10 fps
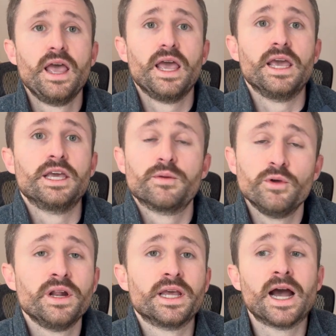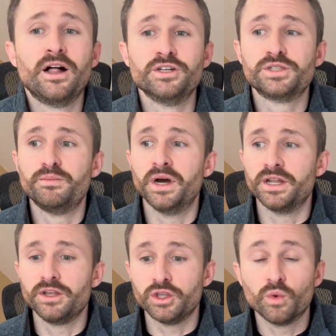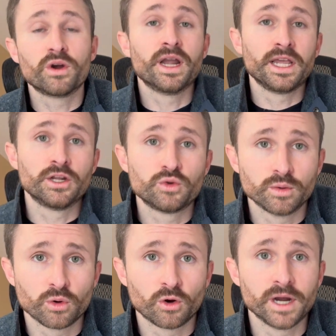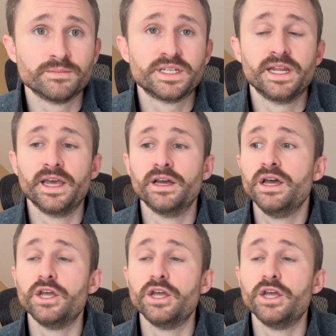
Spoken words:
a community college, but you are getting into a program today.